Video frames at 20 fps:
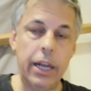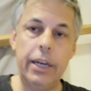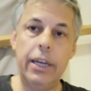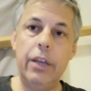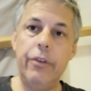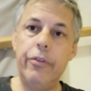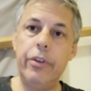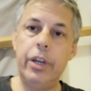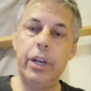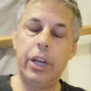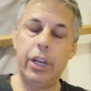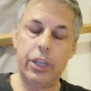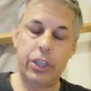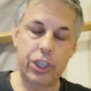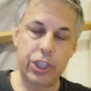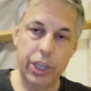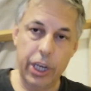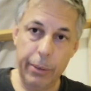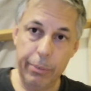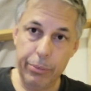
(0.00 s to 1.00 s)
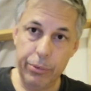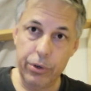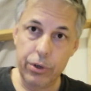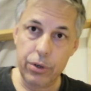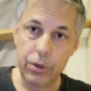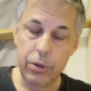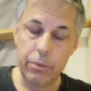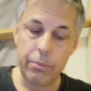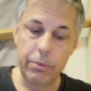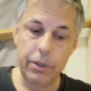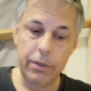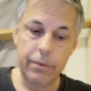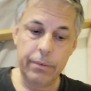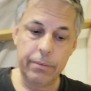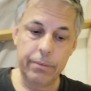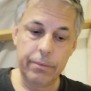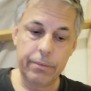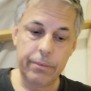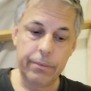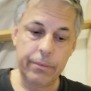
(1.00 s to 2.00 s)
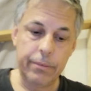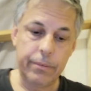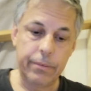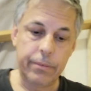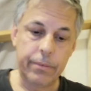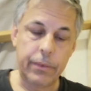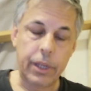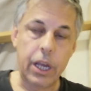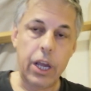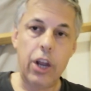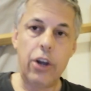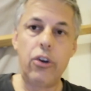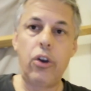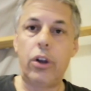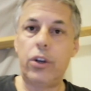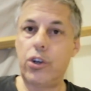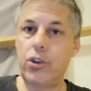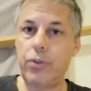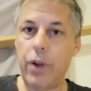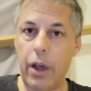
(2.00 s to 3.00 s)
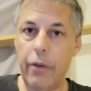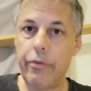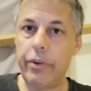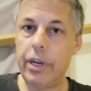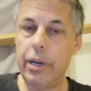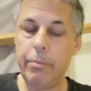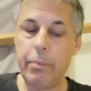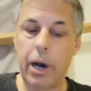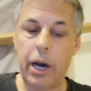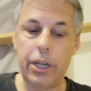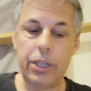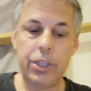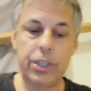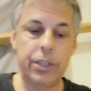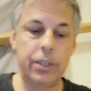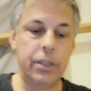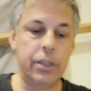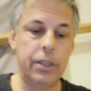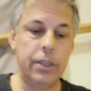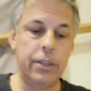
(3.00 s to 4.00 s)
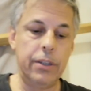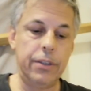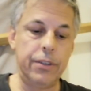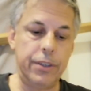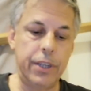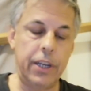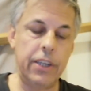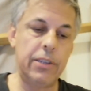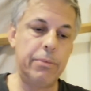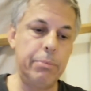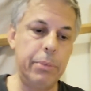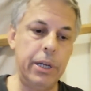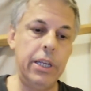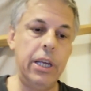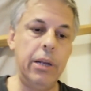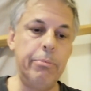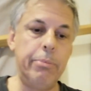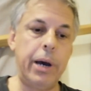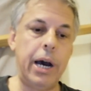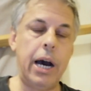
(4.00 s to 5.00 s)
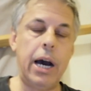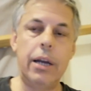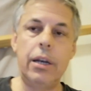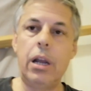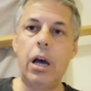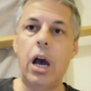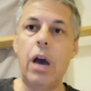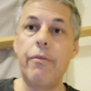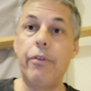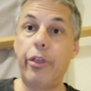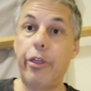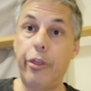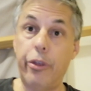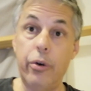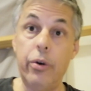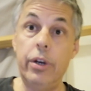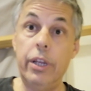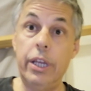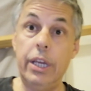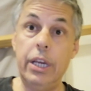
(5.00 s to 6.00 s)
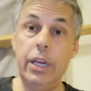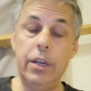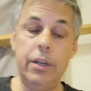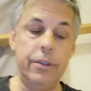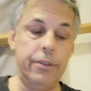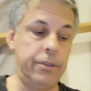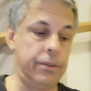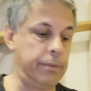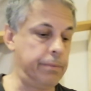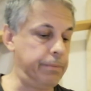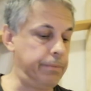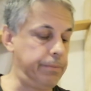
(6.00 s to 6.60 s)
living in a cheap room, not traveling much, 6 million baht over 30 years.